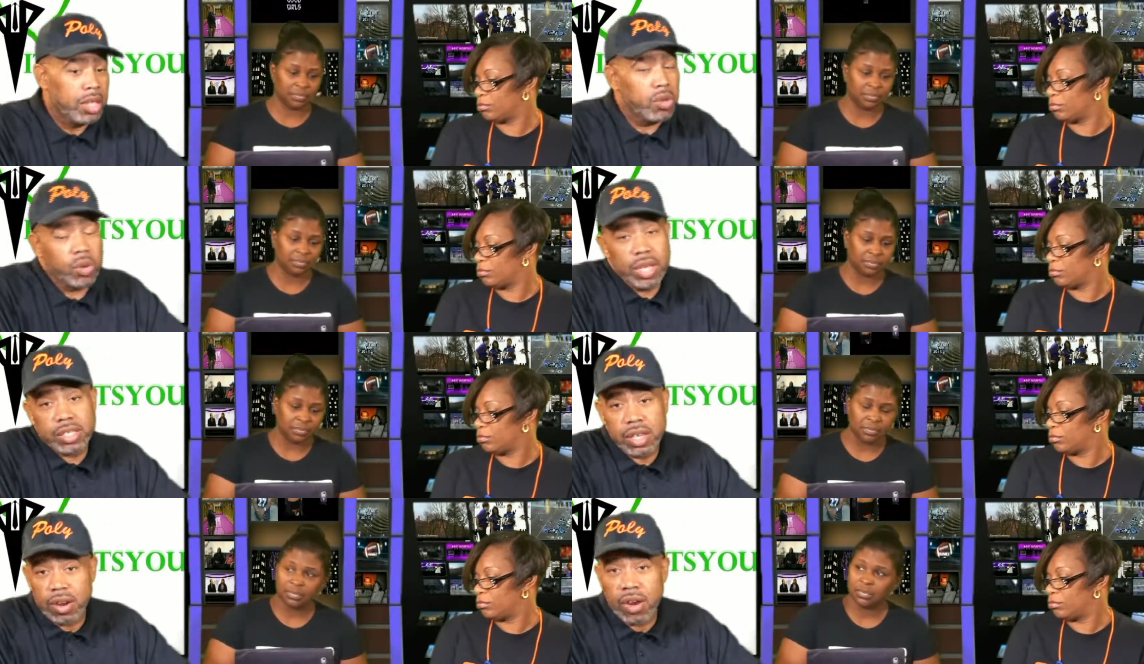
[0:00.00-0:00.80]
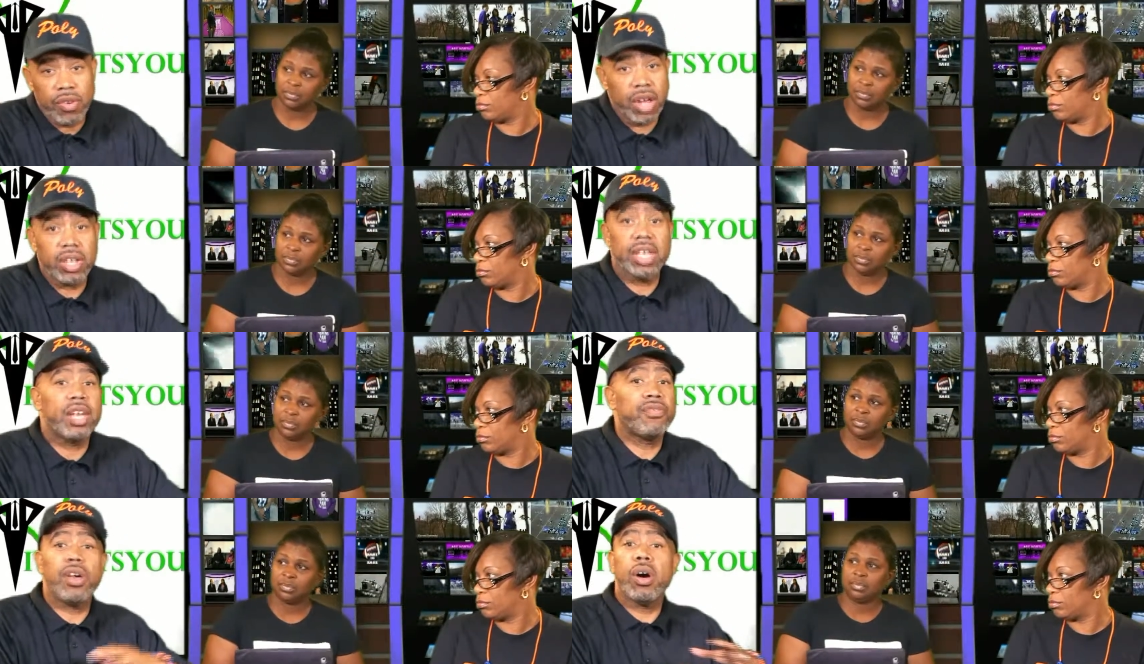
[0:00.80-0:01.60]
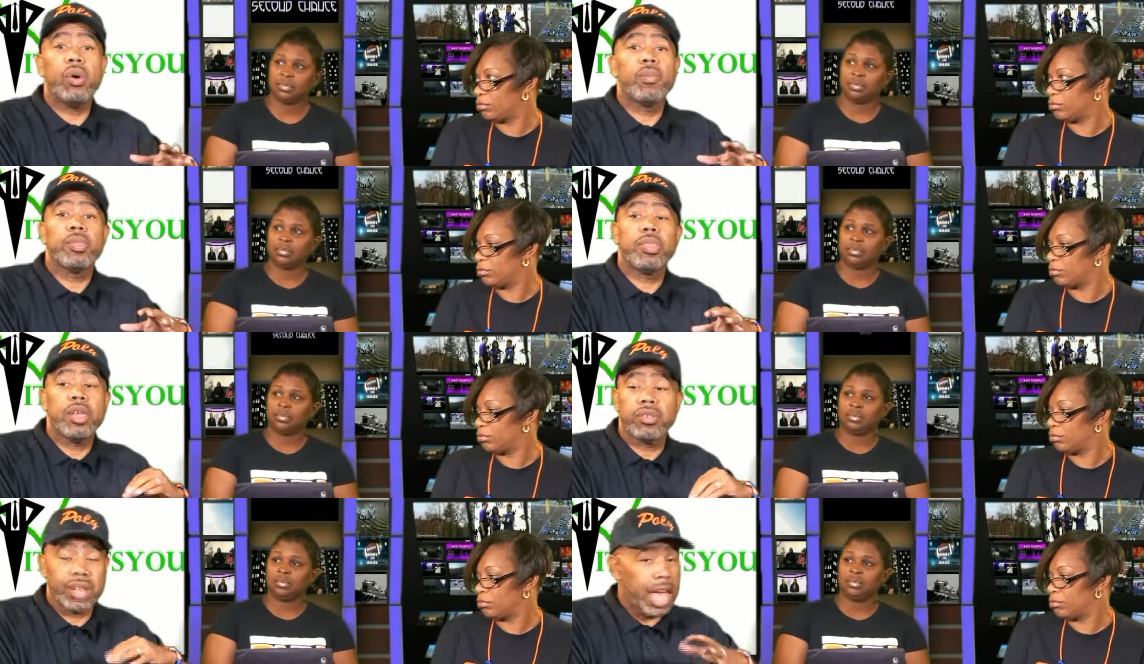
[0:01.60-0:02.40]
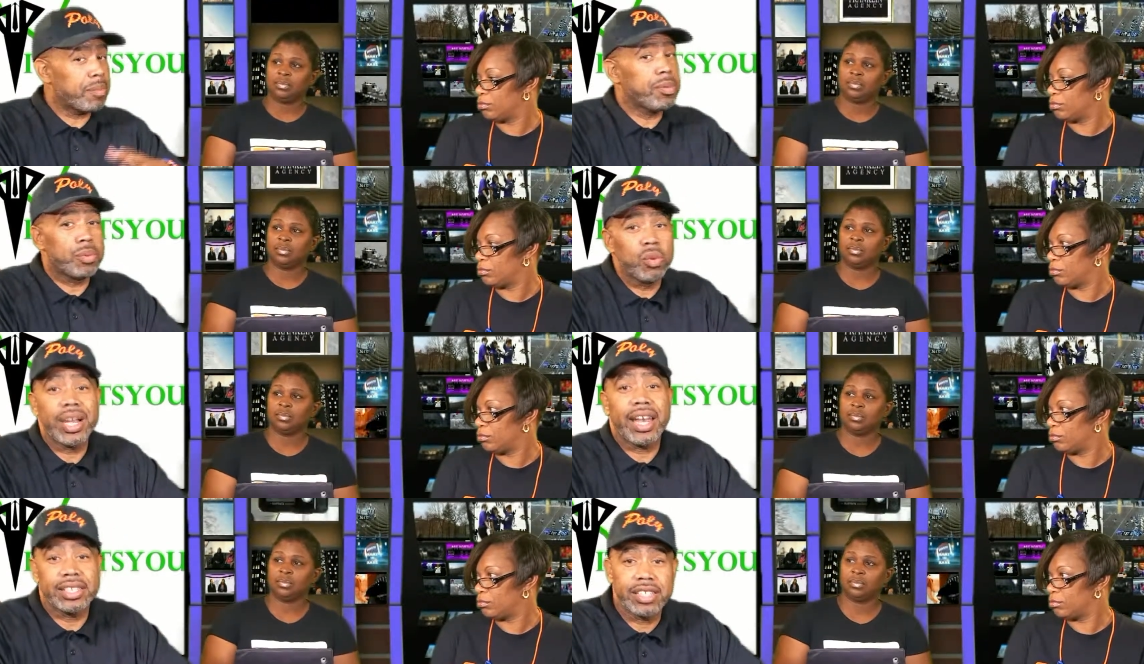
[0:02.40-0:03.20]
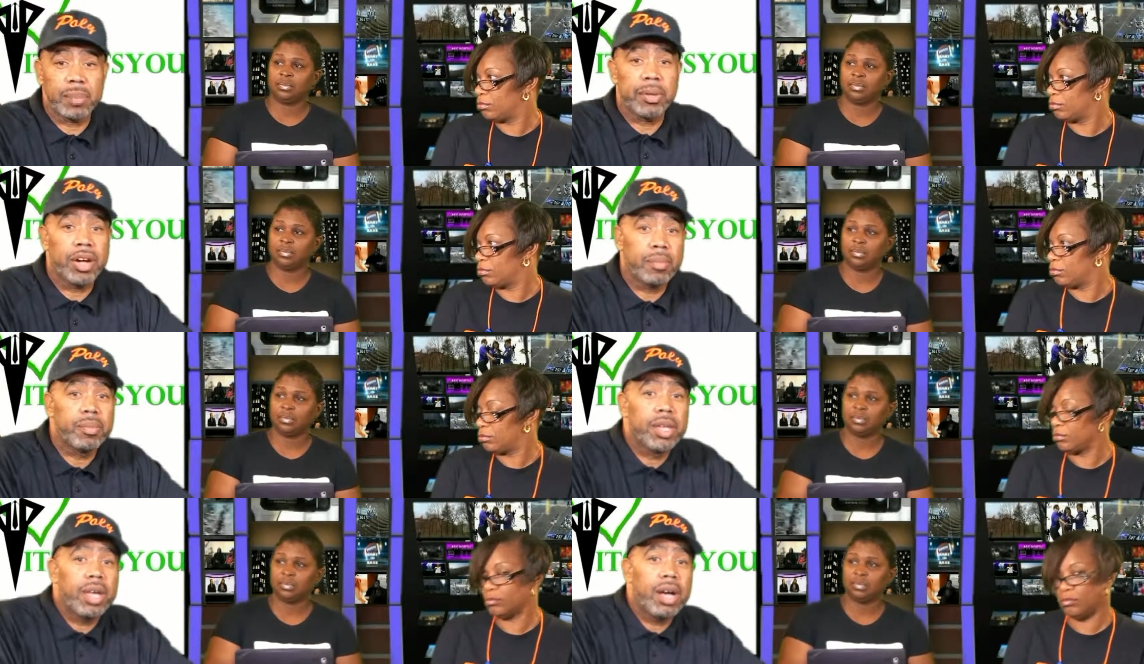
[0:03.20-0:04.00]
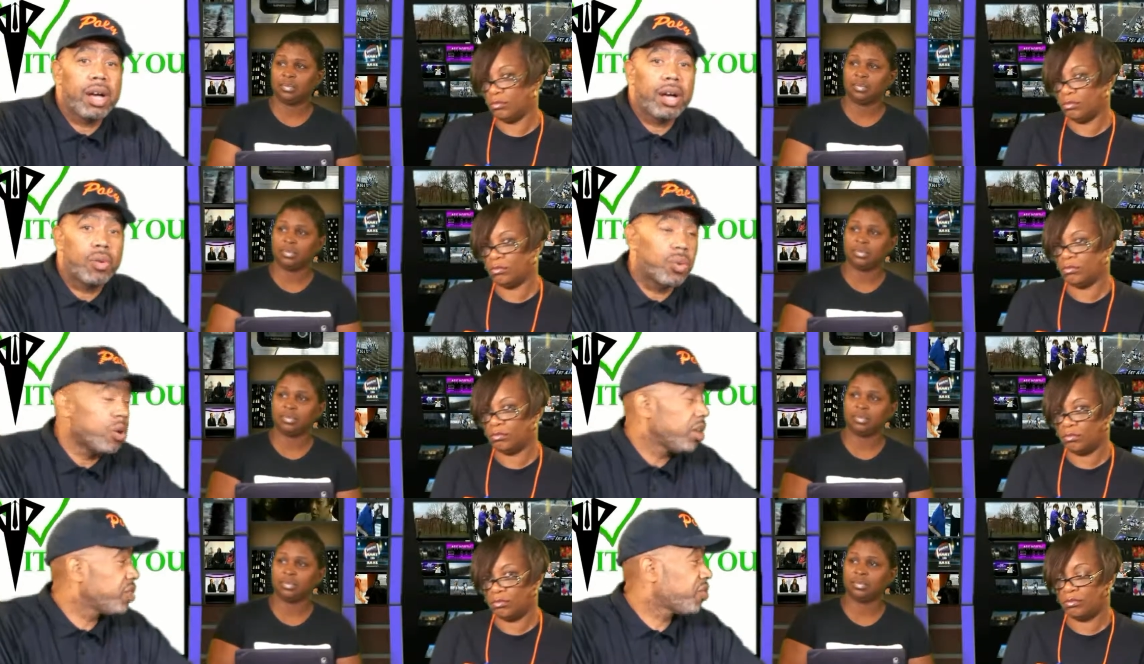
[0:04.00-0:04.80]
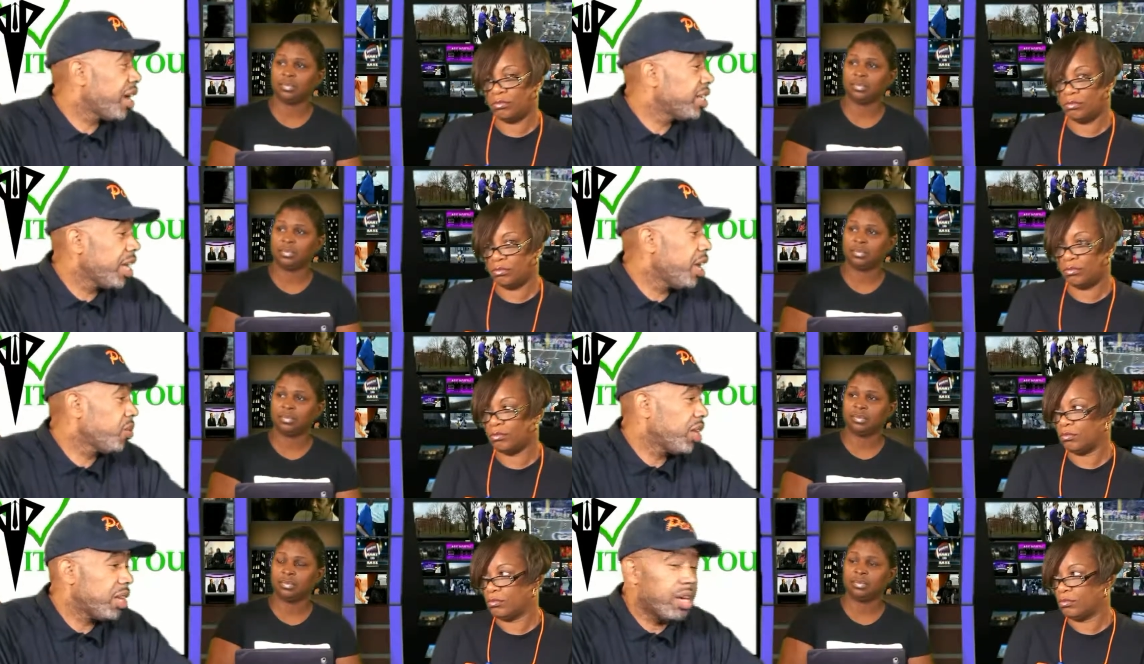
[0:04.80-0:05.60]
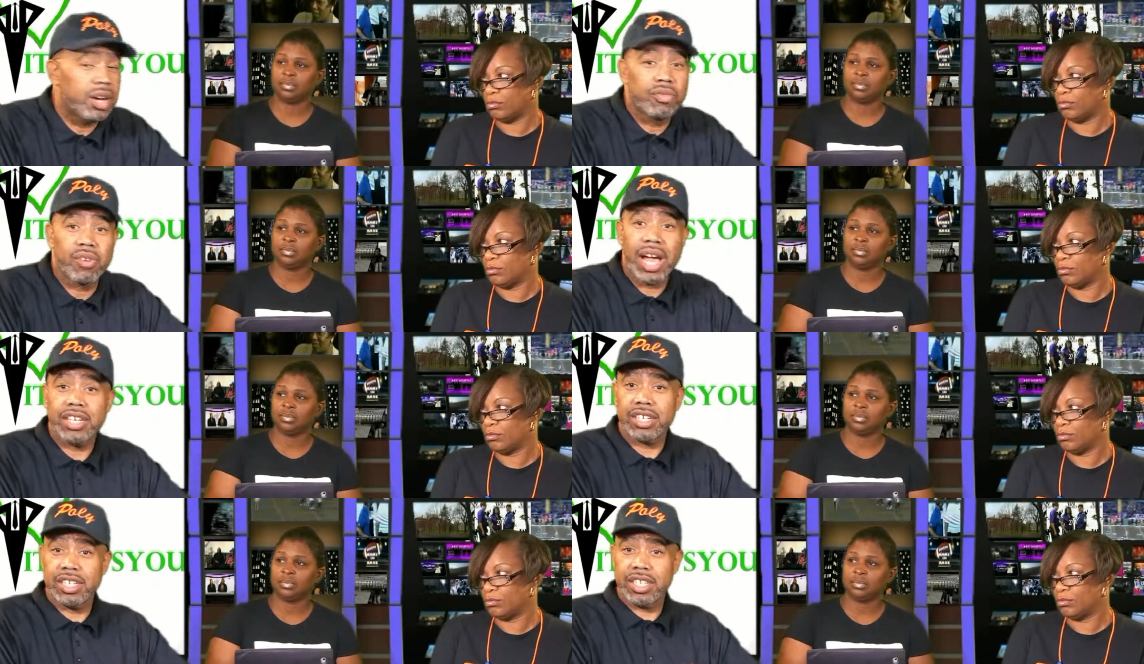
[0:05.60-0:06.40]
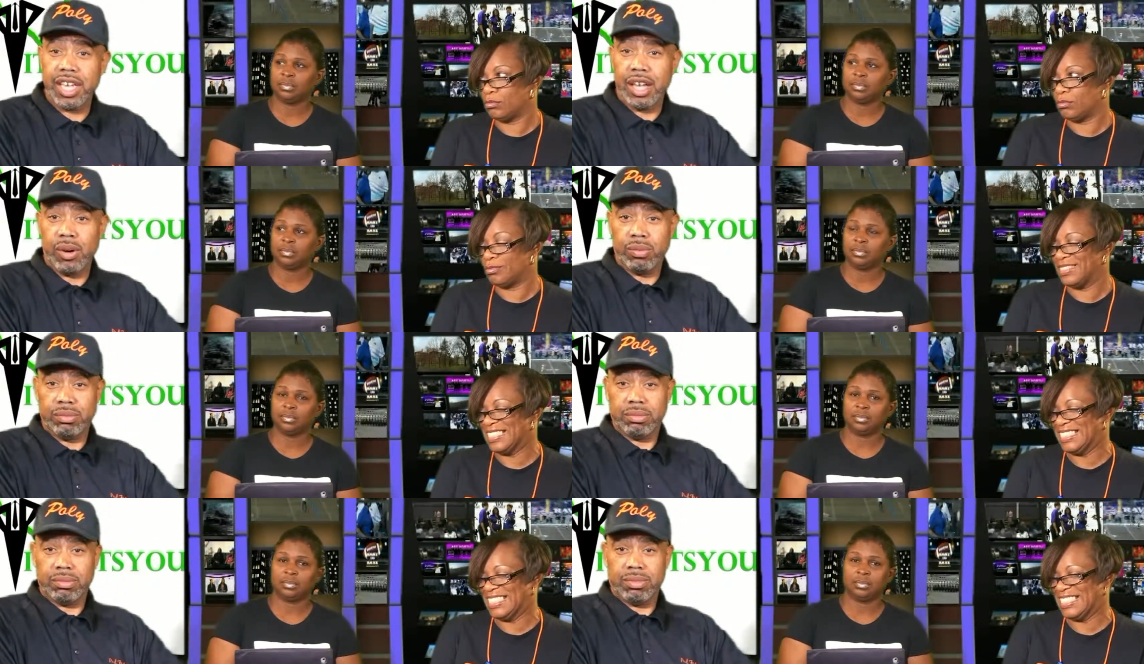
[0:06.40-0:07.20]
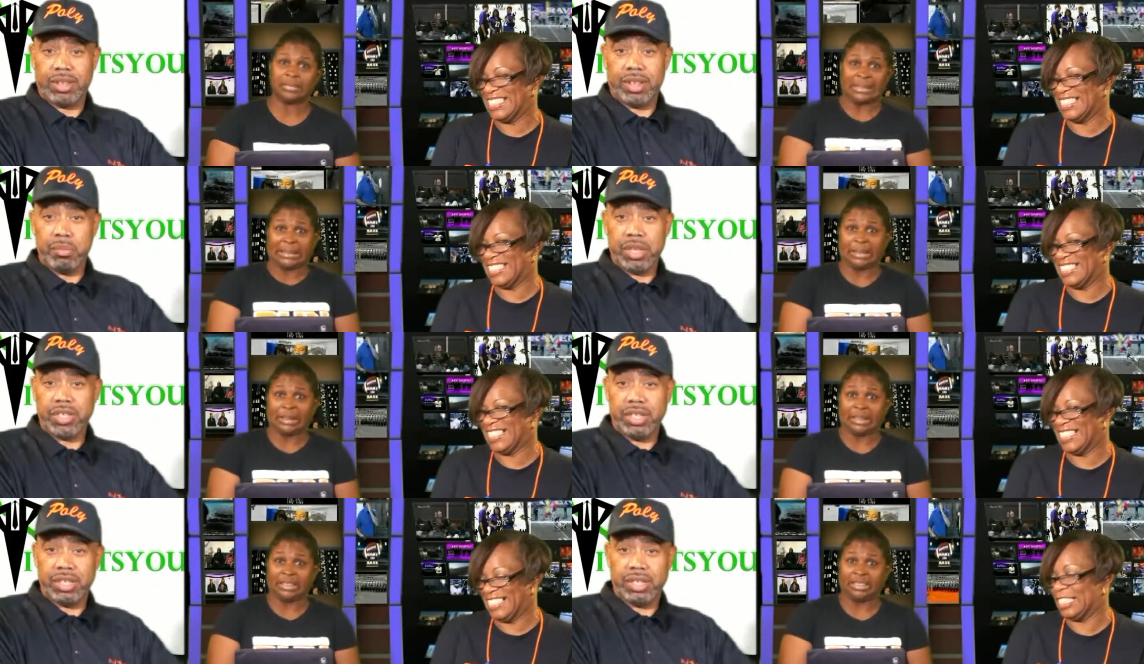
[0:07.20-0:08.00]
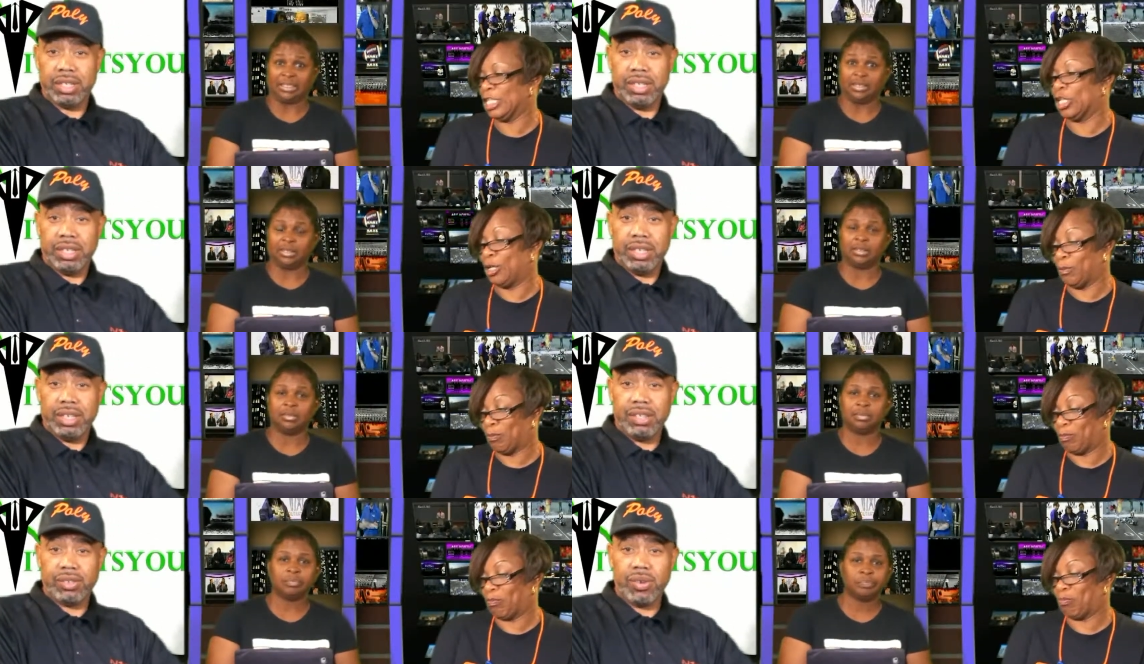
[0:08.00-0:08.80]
Speaker 1: You know, there's a around the NFL. There's a lot of people who got to step it up uh, word is right now that uh, Roger Goodell, the commissioner, is